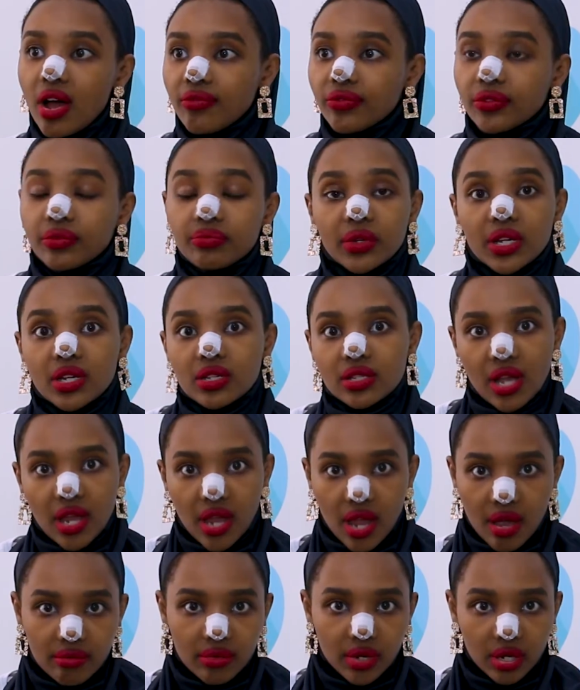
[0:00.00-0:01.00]
have, because I
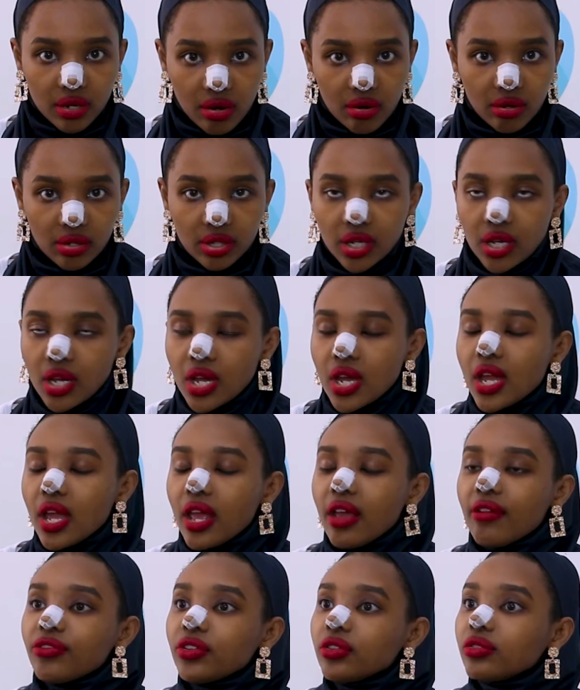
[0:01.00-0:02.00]
came alone.
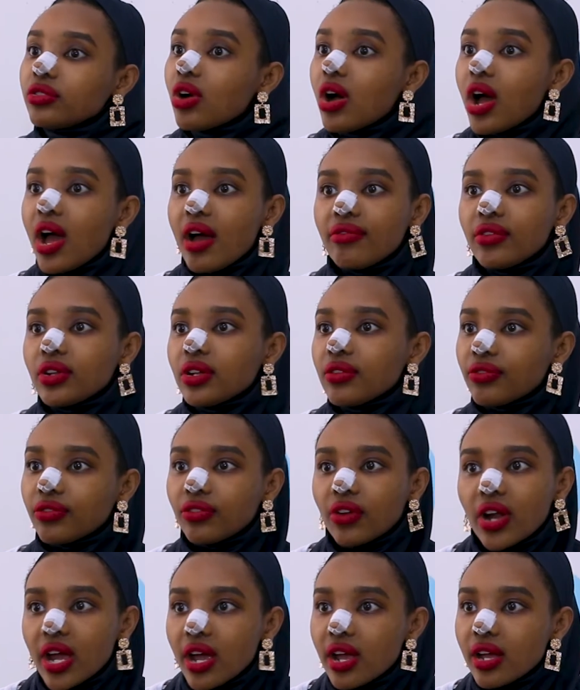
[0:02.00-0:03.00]
If you don't have any
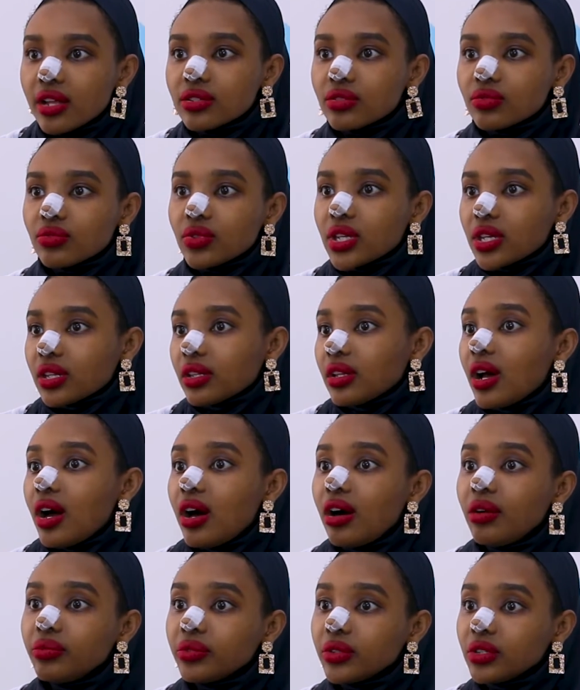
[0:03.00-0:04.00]
friends, we can
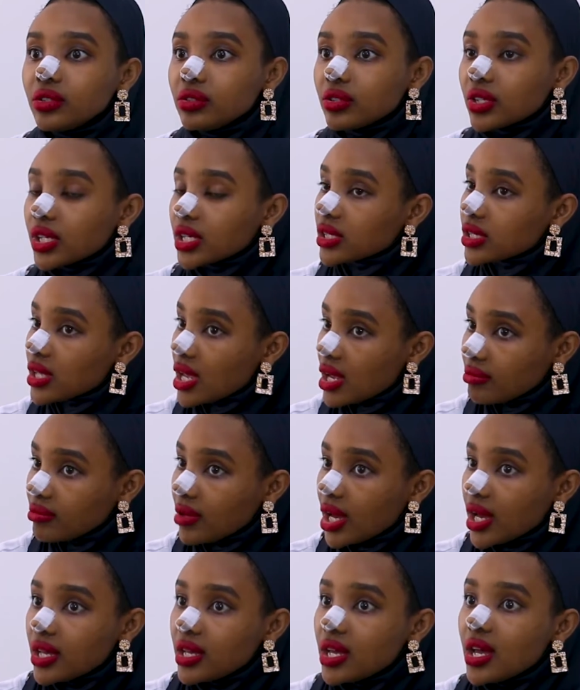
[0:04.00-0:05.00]
help you. You can take
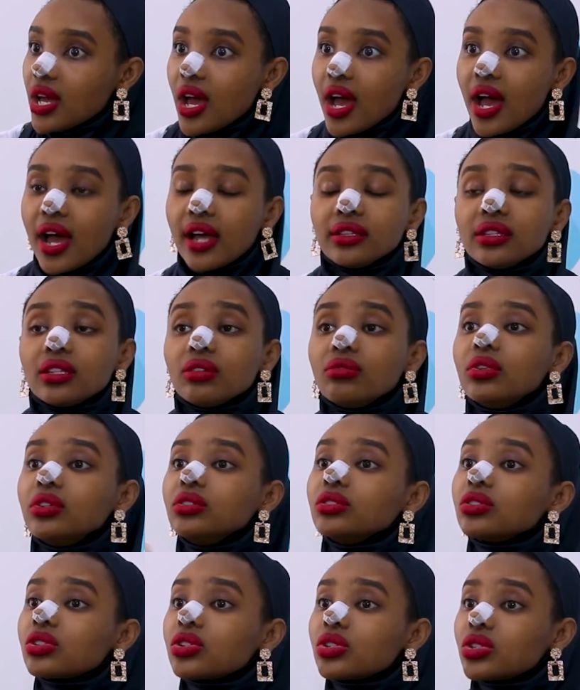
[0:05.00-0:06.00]
my, and they
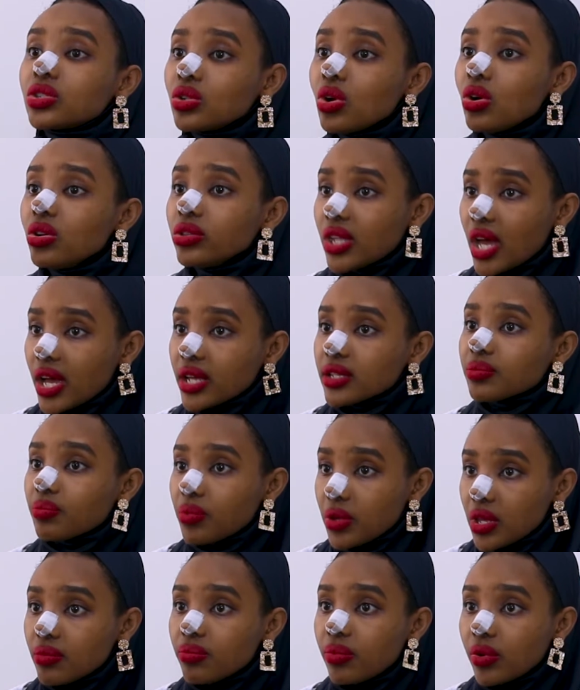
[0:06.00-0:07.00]
were so nice
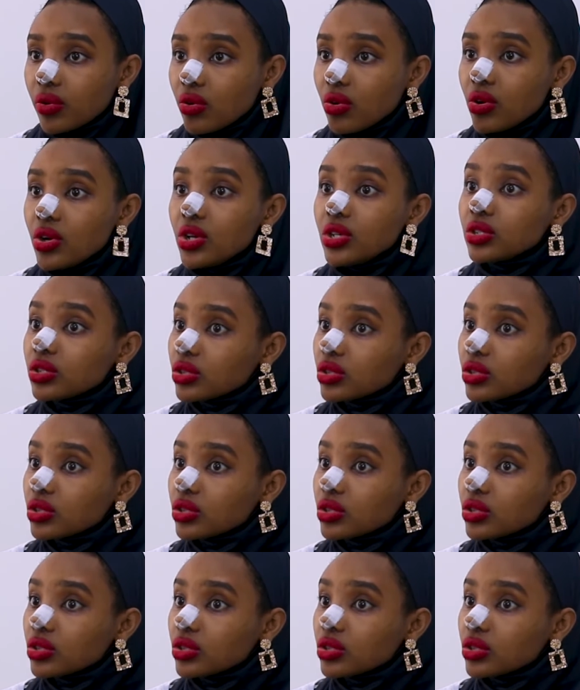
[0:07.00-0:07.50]
people.